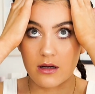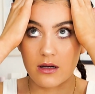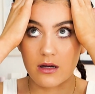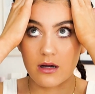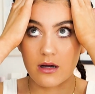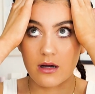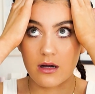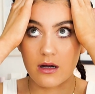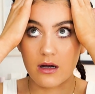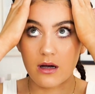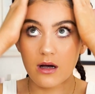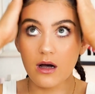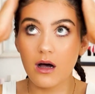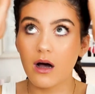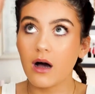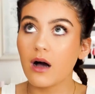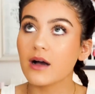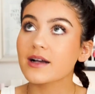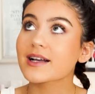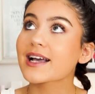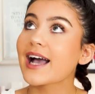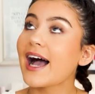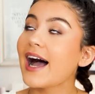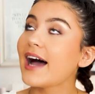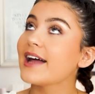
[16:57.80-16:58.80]

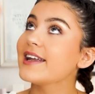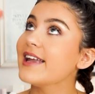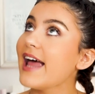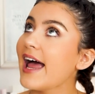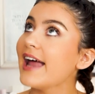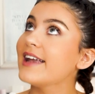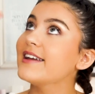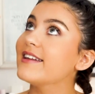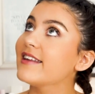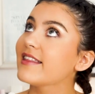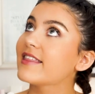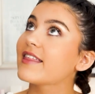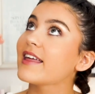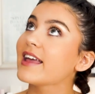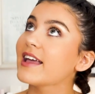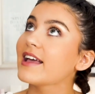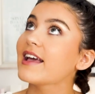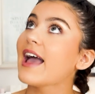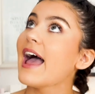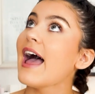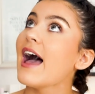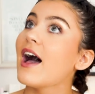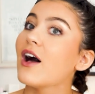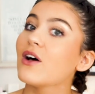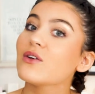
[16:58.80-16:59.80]
Oh, can anything
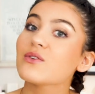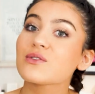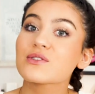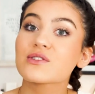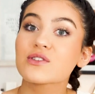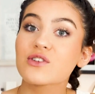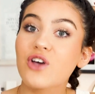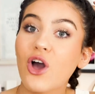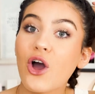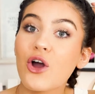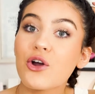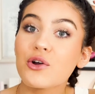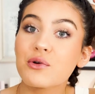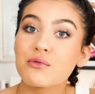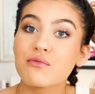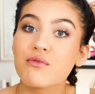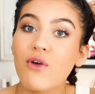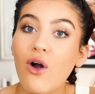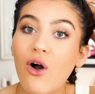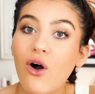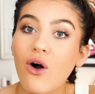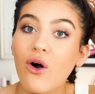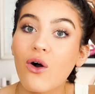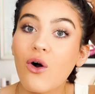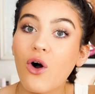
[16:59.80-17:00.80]
else go
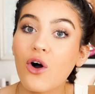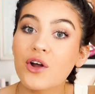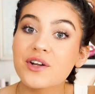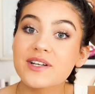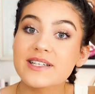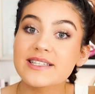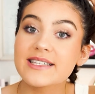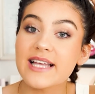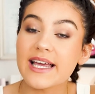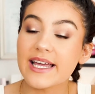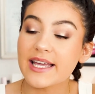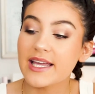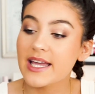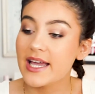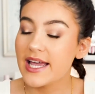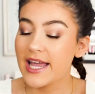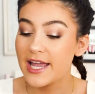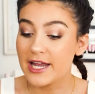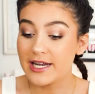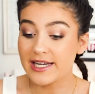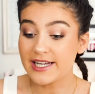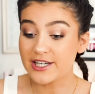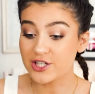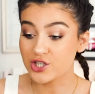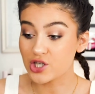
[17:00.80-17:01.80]
wrong? Honestly,
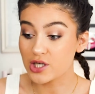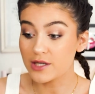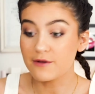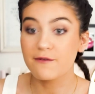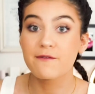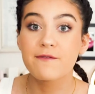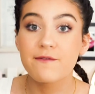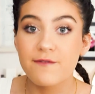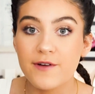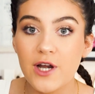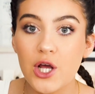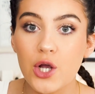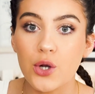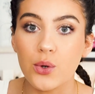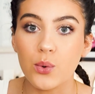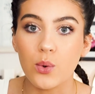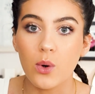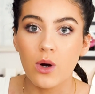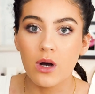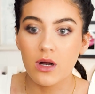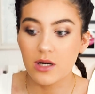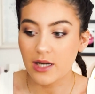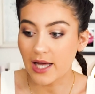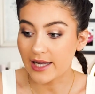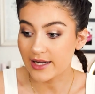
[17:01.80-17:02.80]
it literally flew
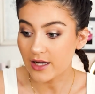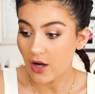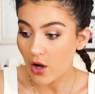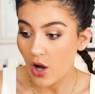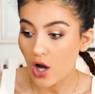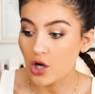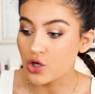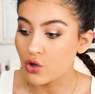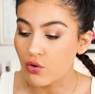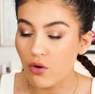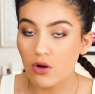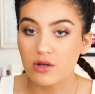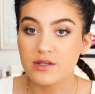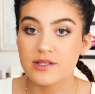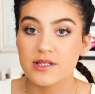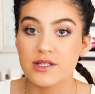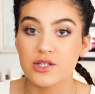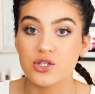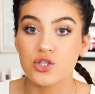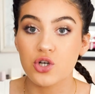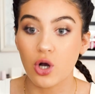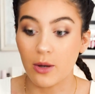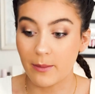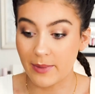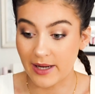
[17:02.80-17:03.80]
like across the
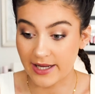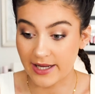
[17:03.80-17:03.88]
shop,